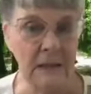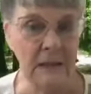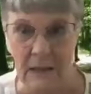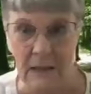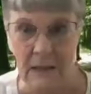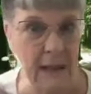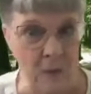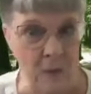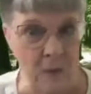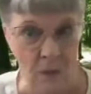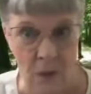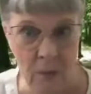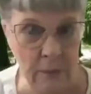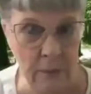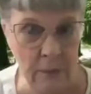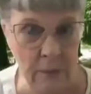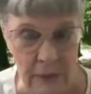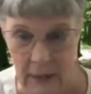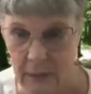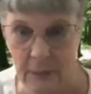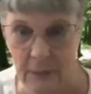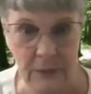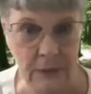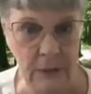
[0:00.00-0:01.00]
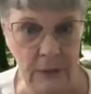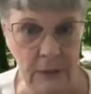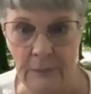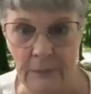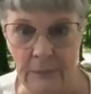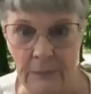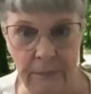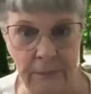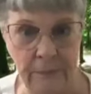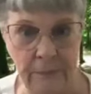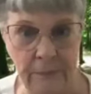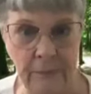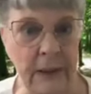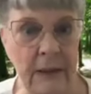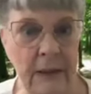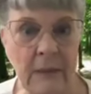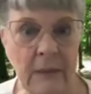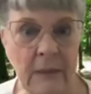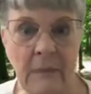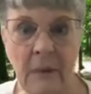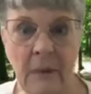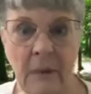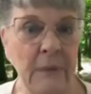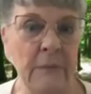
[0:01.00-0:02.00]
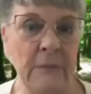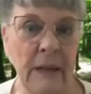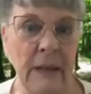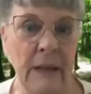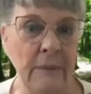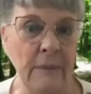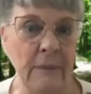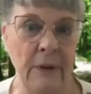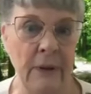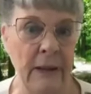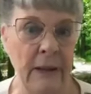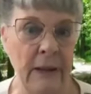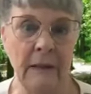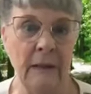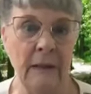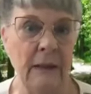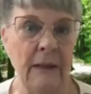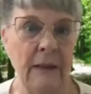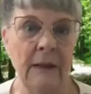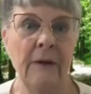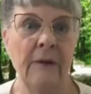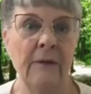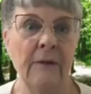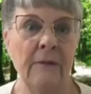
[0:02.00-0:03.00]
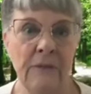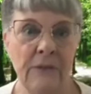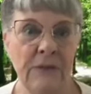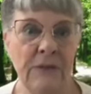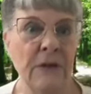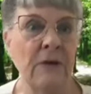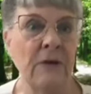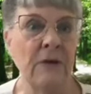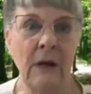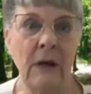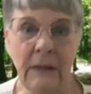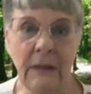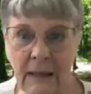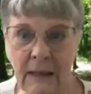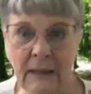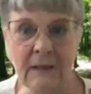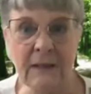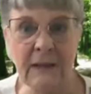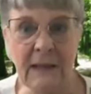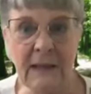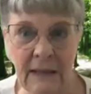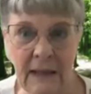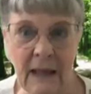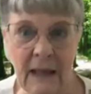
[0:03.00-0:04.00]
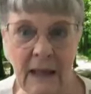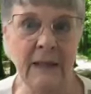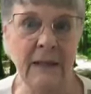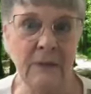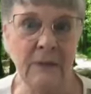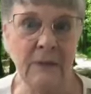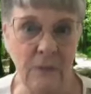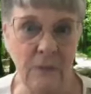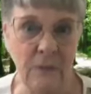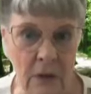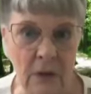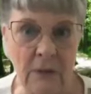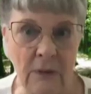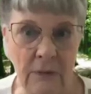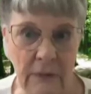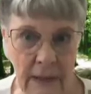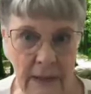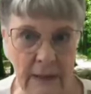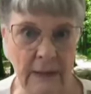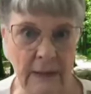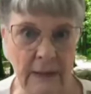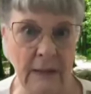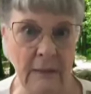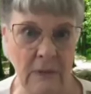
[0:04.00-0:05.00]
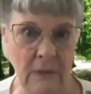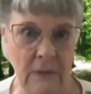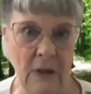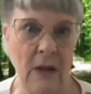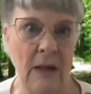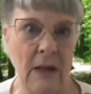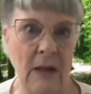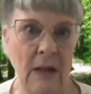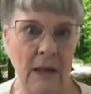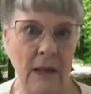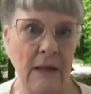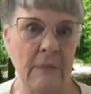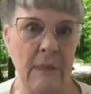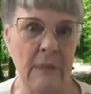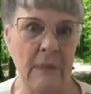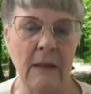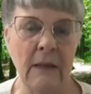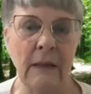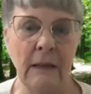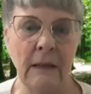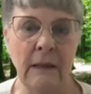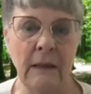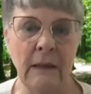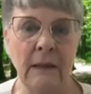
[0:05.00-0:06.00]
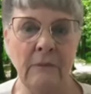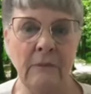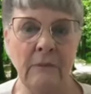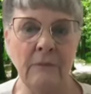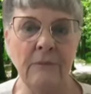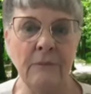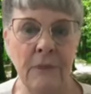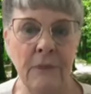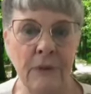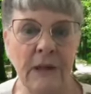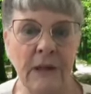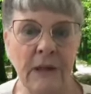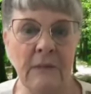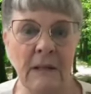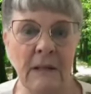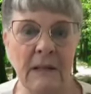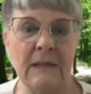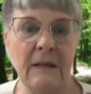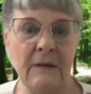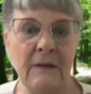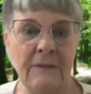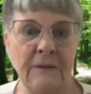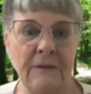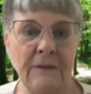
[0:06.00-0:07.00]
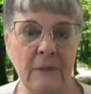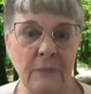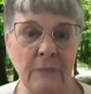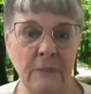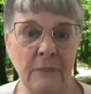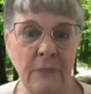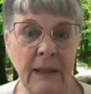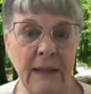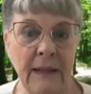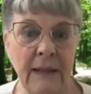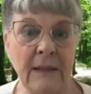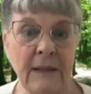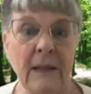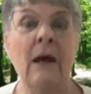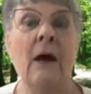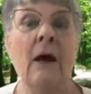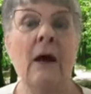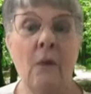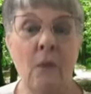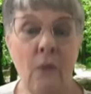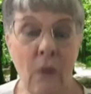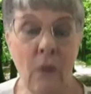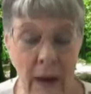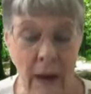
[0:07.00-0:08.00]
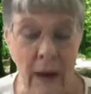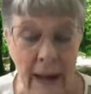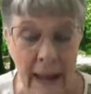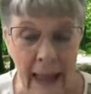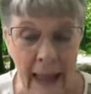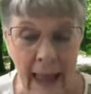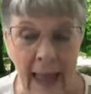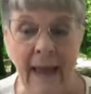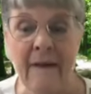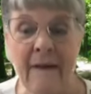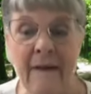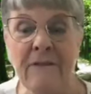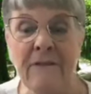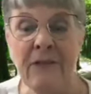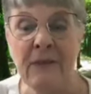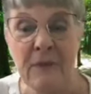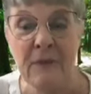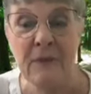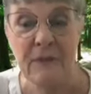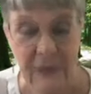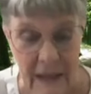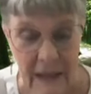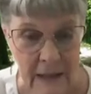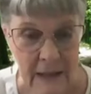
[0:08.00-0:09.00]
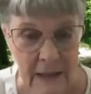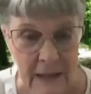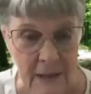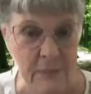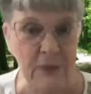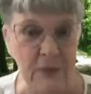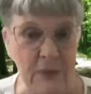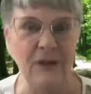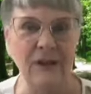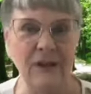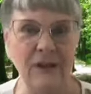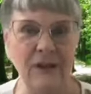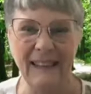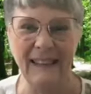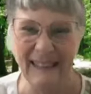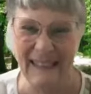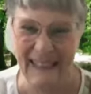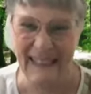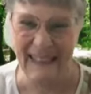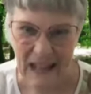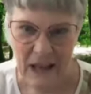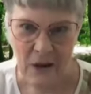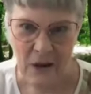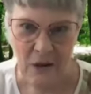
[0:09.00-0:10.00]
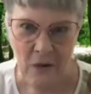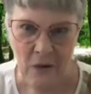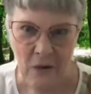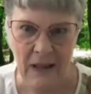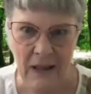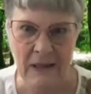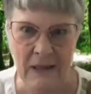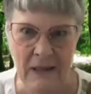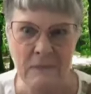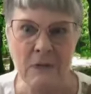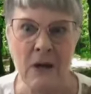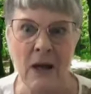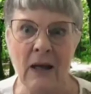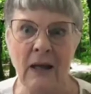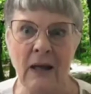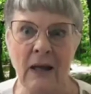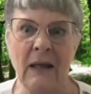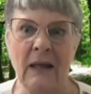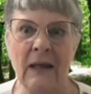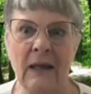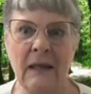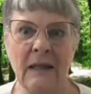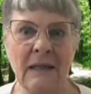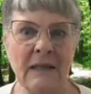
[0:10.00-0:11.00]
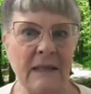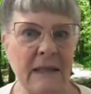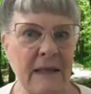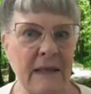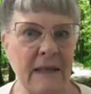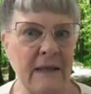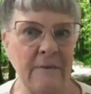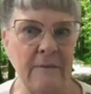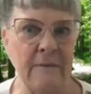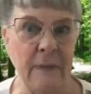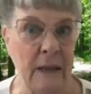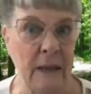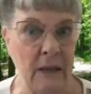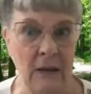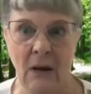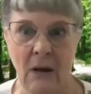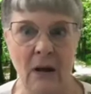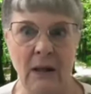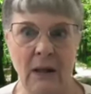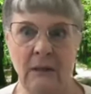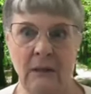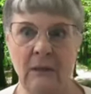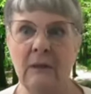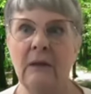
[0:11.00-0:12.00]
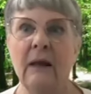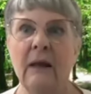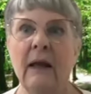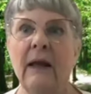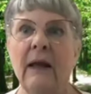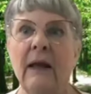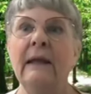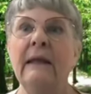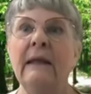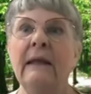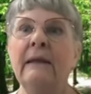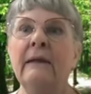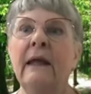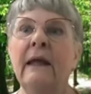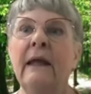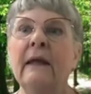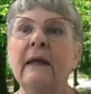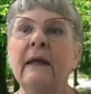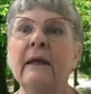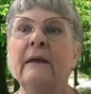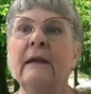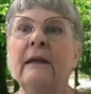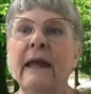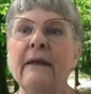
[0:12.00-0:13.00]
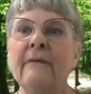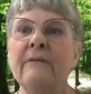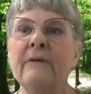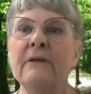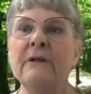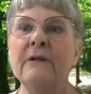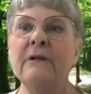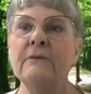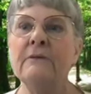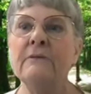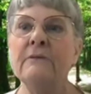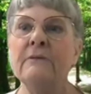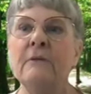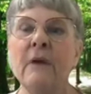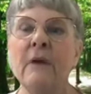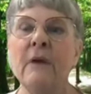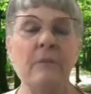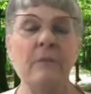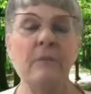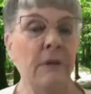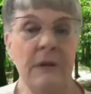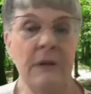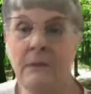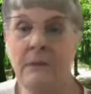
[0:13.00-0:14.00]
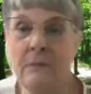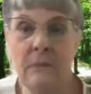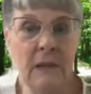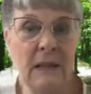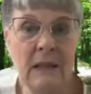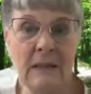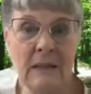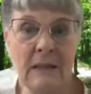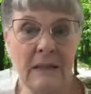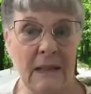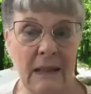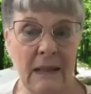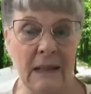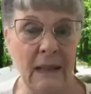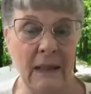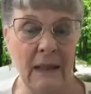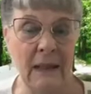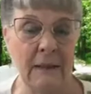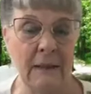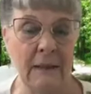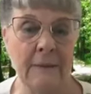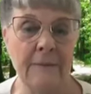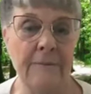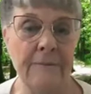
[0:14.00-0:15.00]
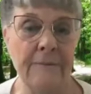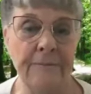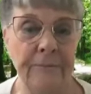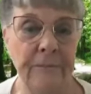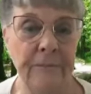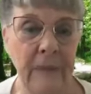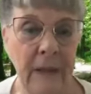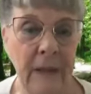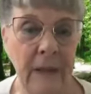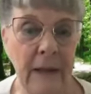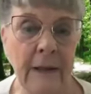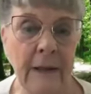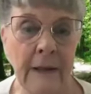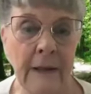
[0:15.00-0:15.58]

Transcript: because I won't be able to bring them up in my brain. So that's the kind of workaround I'm talking about. And then putting myself in a place where I have them available while I'm talking instead of being caught and having to remember them because I can't. Yeah.